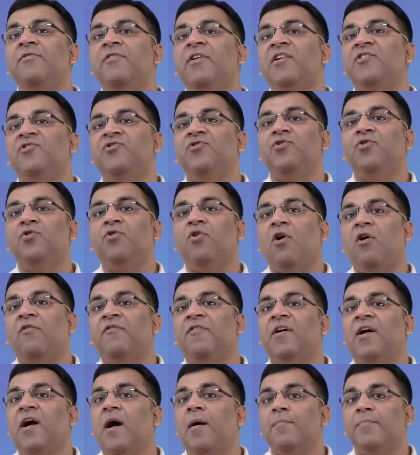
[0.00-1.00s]
ratio of a
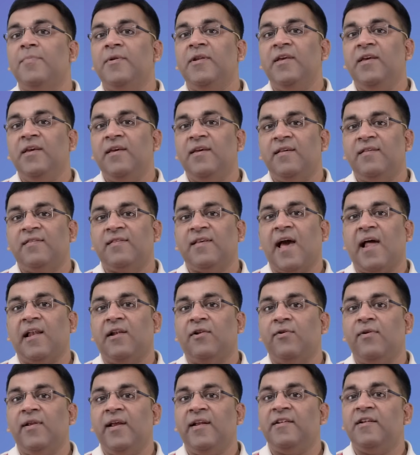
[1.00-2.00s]
company is
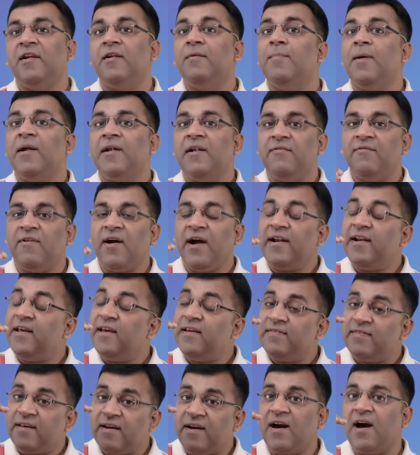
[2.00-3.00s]
calculated by dividing
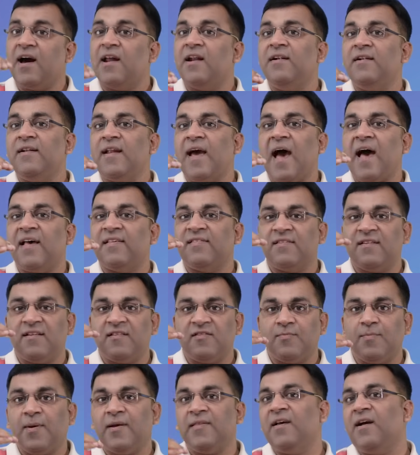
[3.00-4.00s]
the current assets
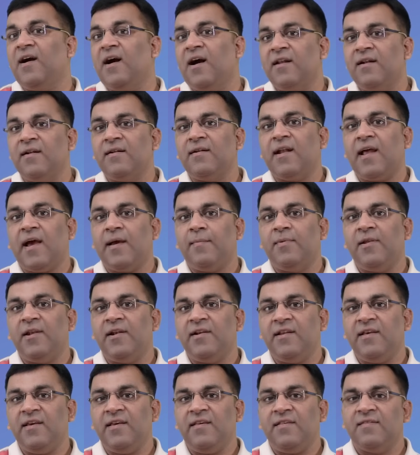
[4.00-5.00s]
by the current
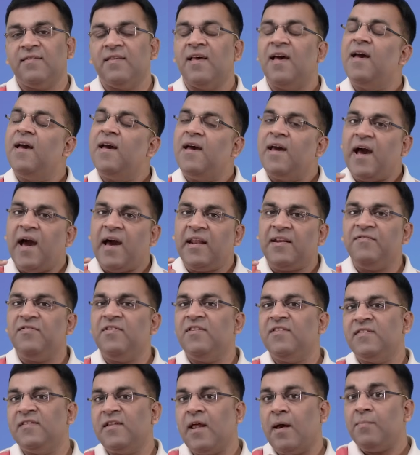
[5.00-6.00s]
liabilities, and if
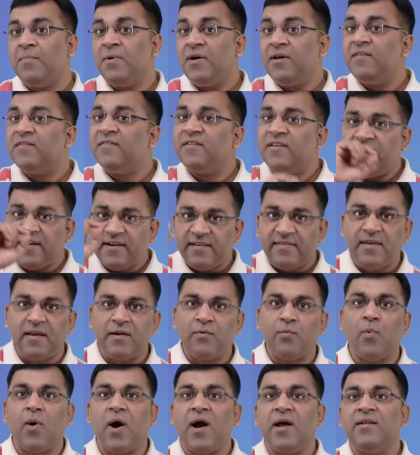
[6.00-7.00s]
this number is greater than
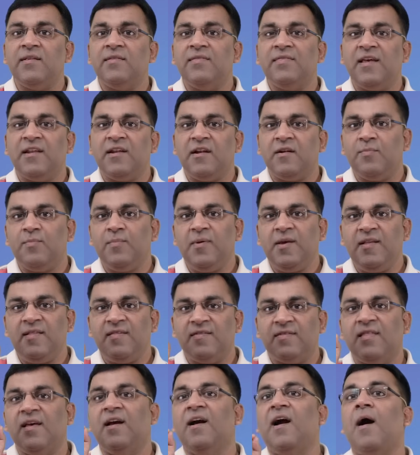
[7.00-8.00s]
1, then it
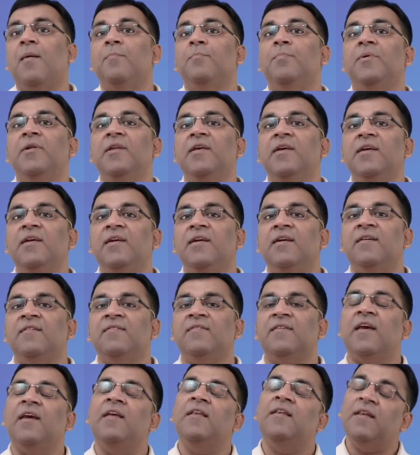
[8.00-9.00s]
means the company is
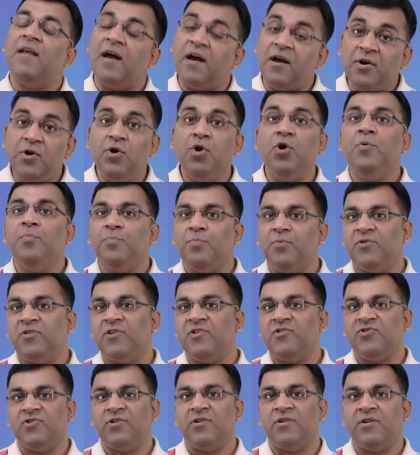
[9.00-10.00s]
in a good
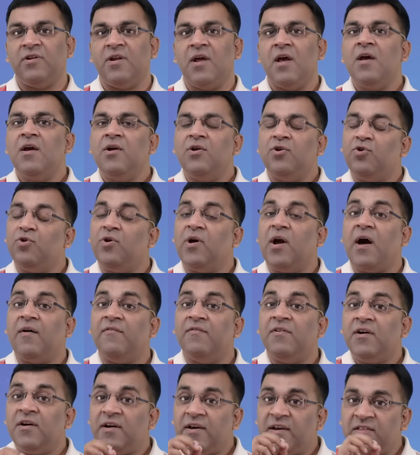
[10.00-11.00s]
position to
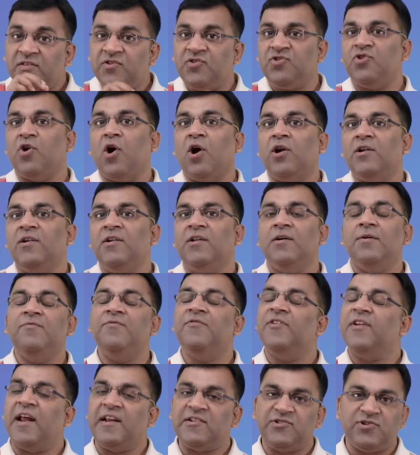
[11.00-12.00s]
cover its short-term
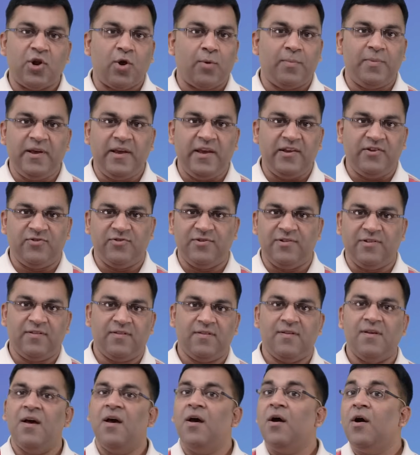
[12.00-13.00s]
financial obligations.
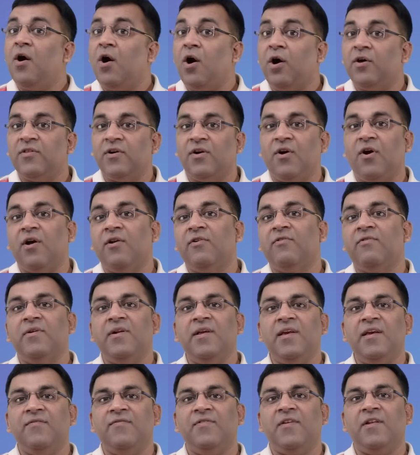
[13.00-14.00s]
On the
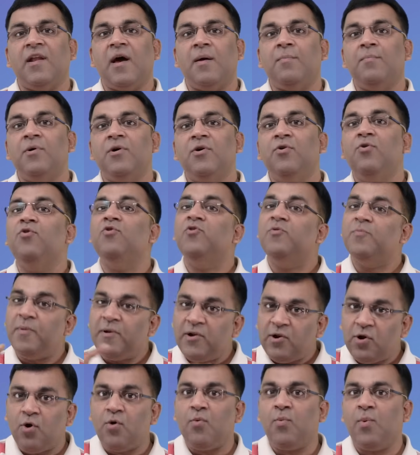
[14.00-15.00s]
contrary, if the number goes
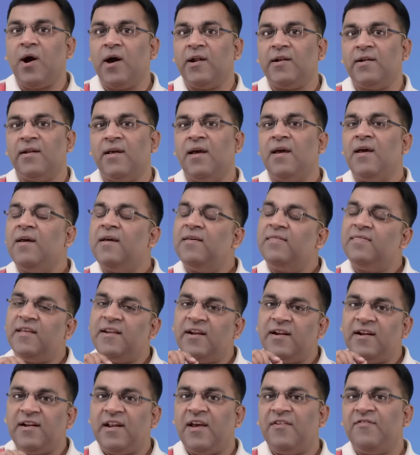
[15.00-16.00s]
below 1, then
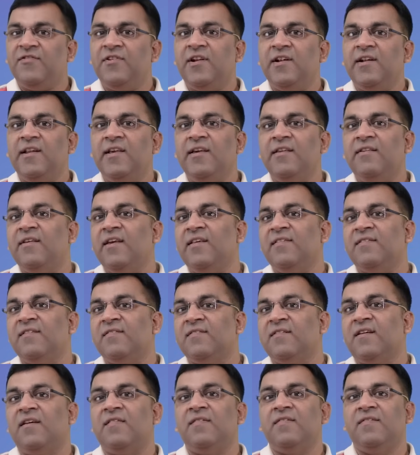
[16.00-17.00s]
it definitely raises
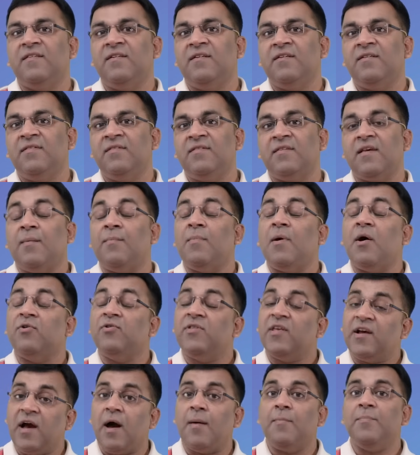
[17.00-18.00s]
concerns about
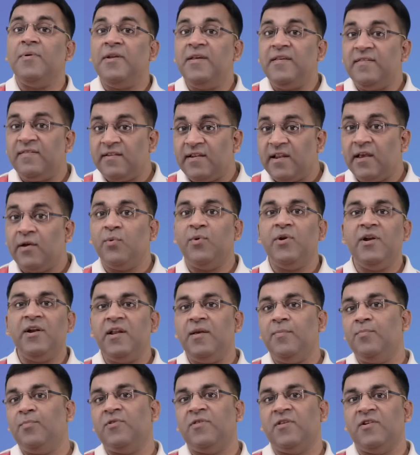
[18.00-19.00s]
the company's liquidity
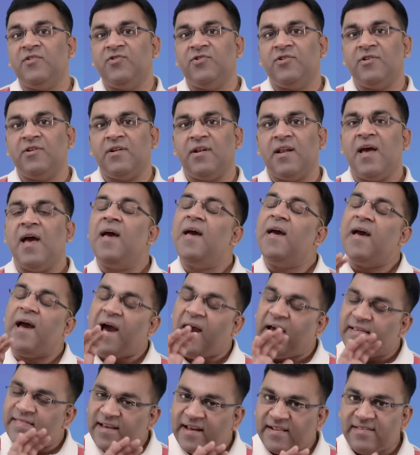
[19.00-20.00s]
position,
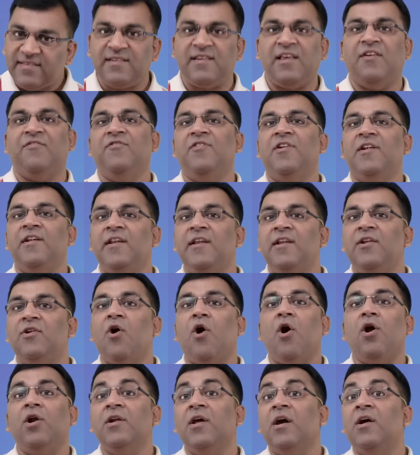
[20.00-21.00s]
and that's definitely
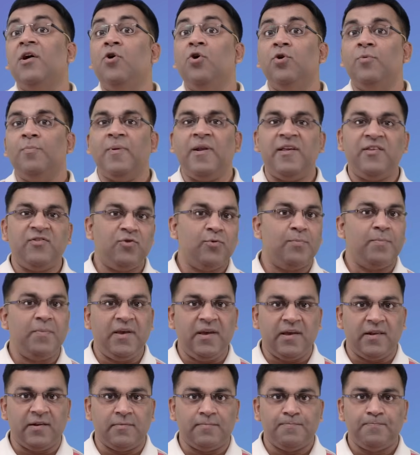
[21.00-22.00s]
not a good place to be
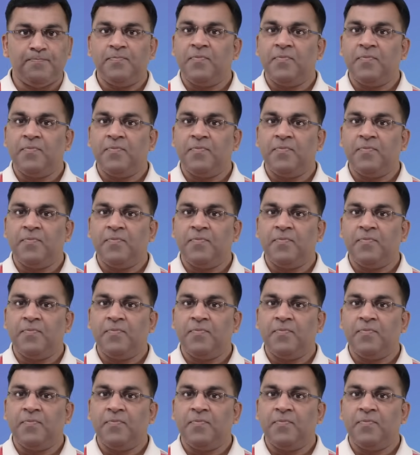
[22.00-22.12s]
in.